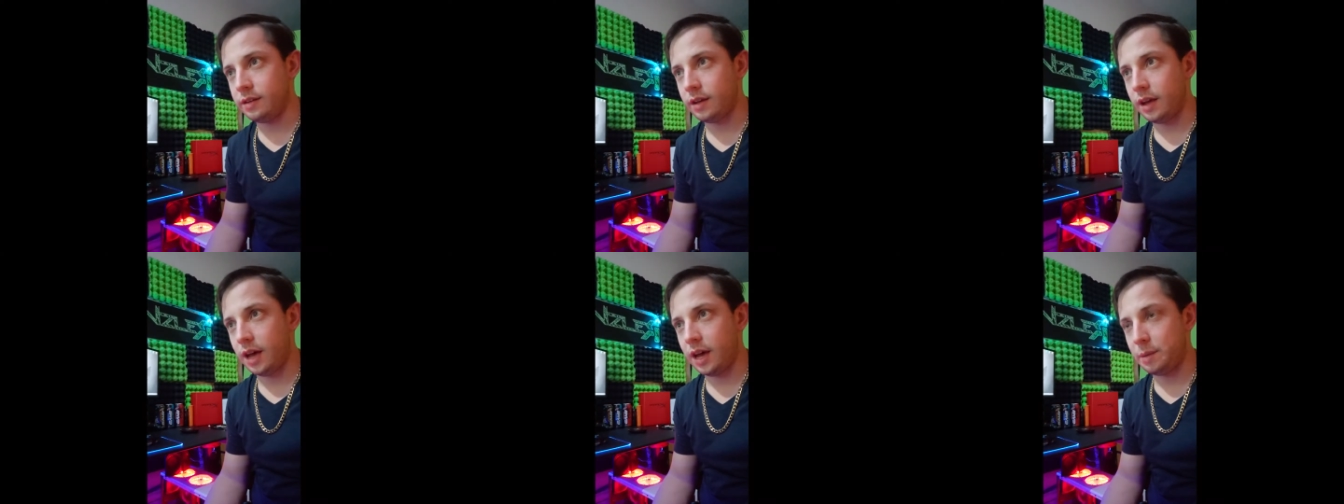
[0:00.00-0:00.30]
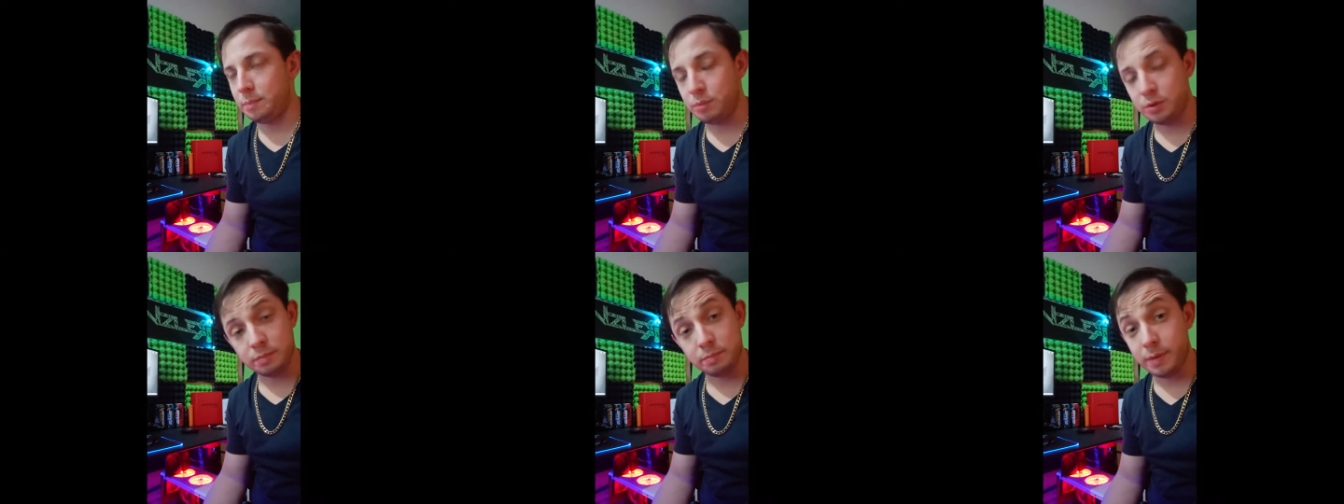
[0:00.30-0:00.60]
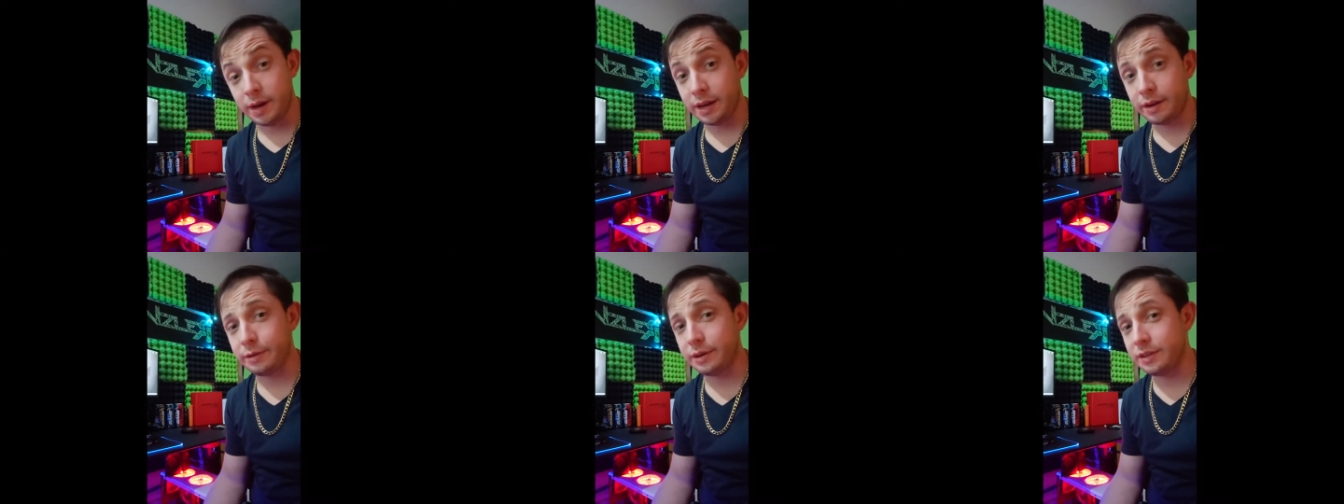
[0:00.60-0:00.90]
I put
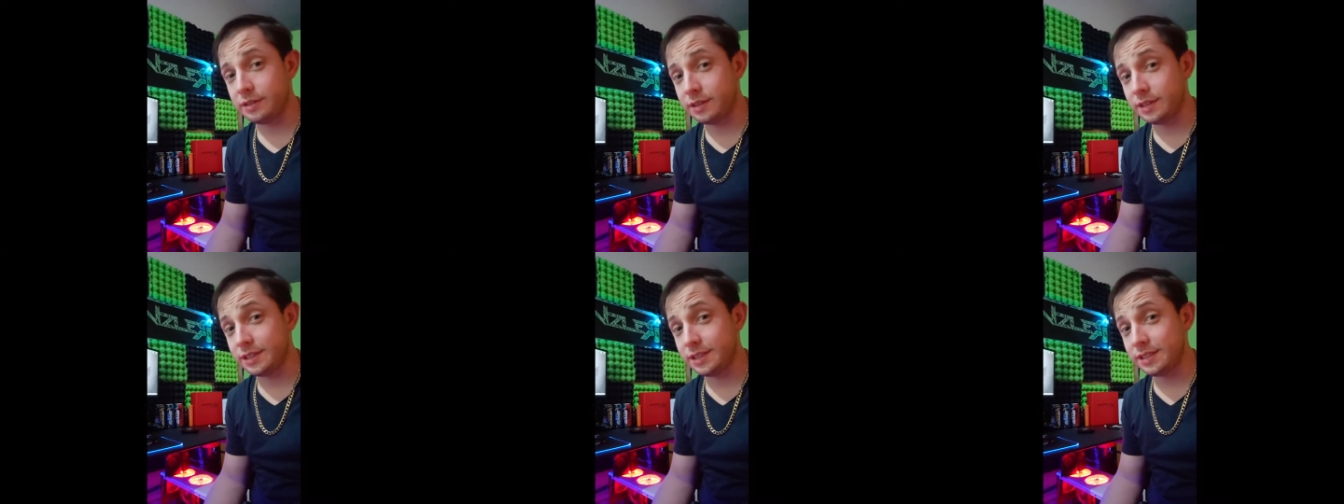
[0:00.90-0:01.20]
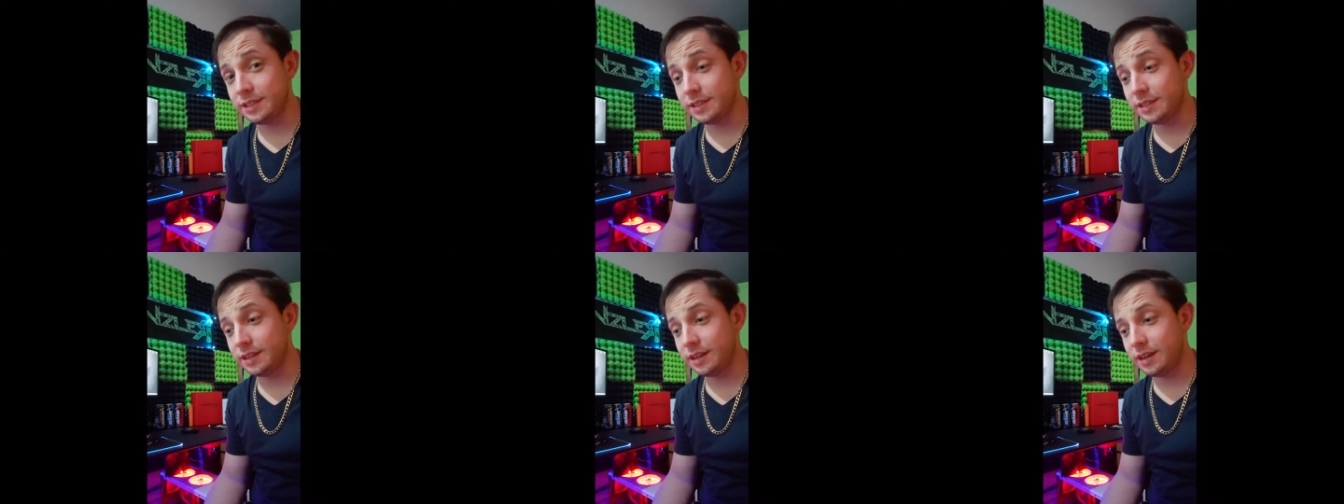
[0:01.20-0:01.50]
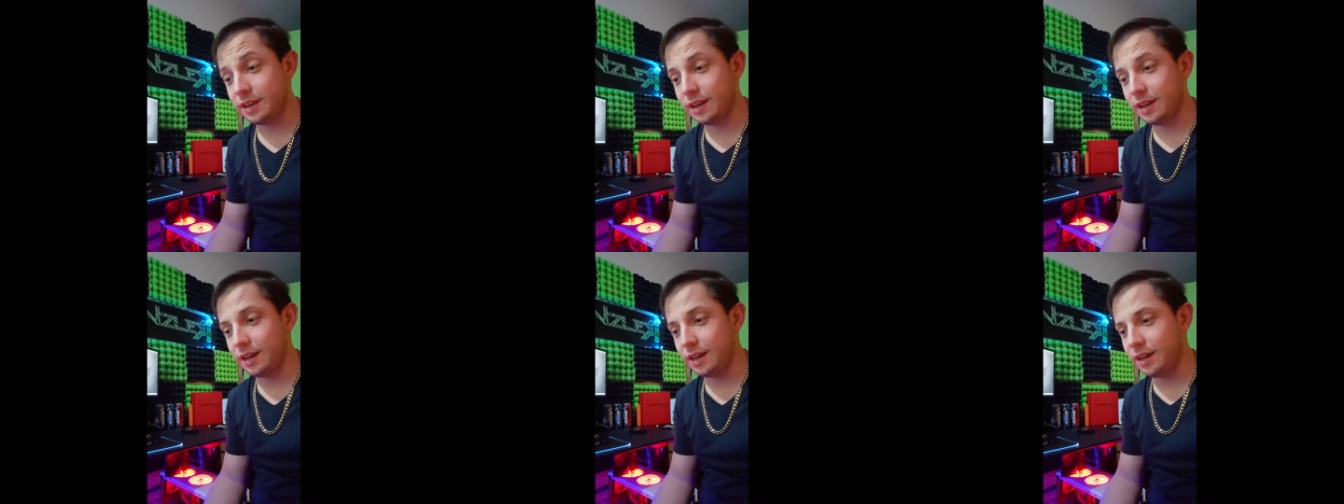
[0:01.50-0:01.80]
batteries in it,
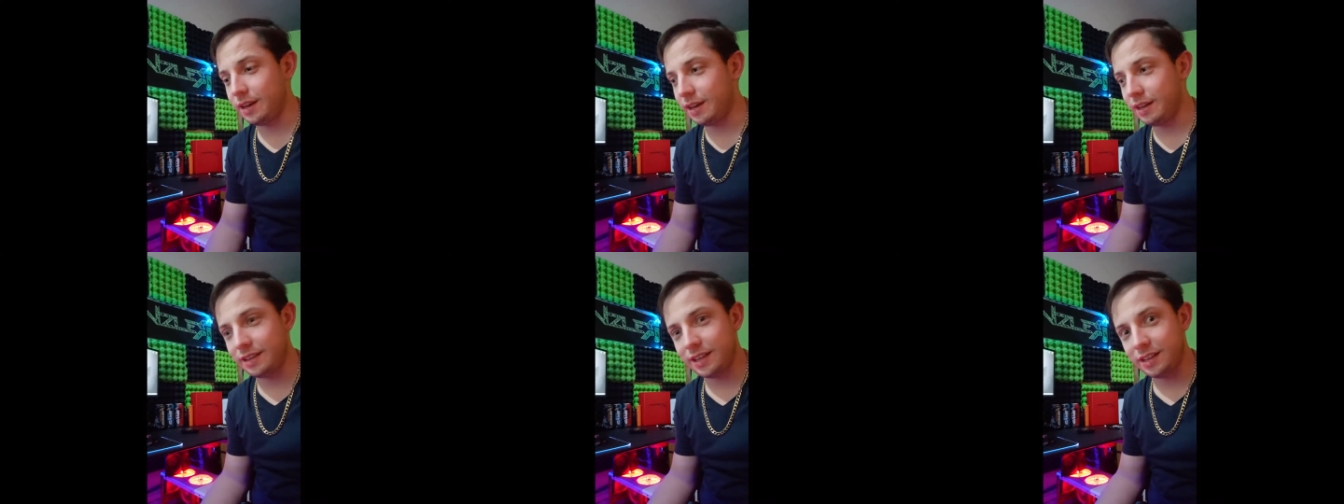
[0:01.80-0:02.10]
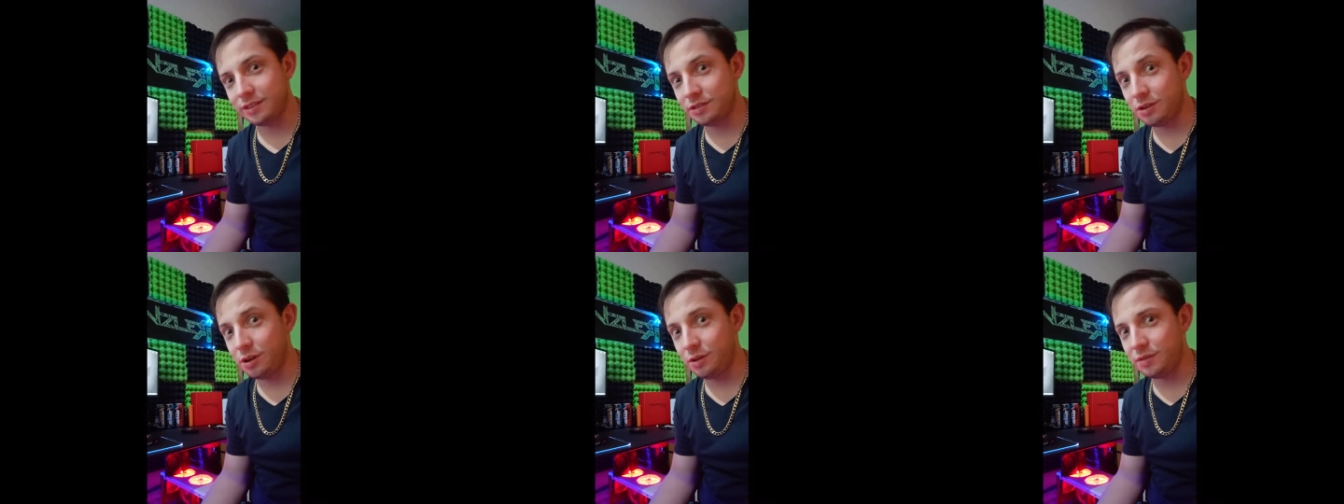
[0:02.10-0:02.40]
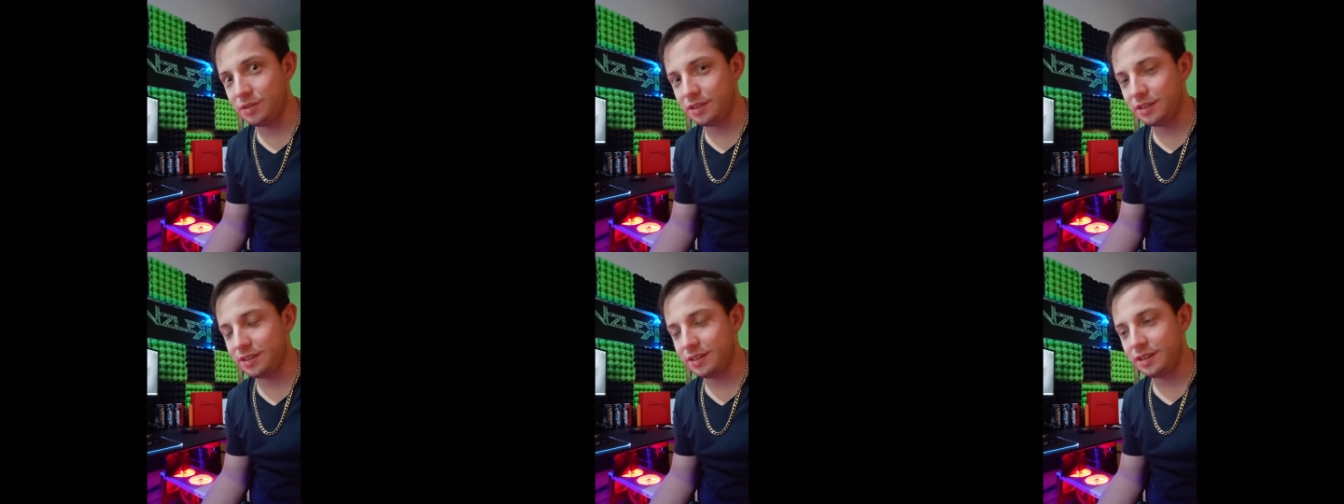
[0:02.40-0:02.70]
and that solved
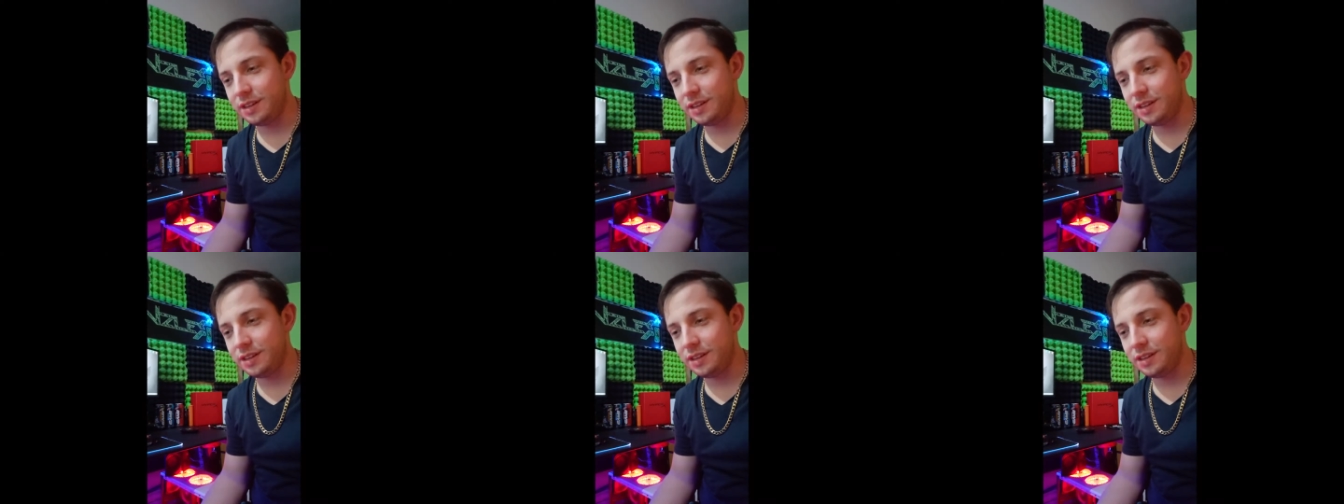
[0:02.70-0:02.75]
it.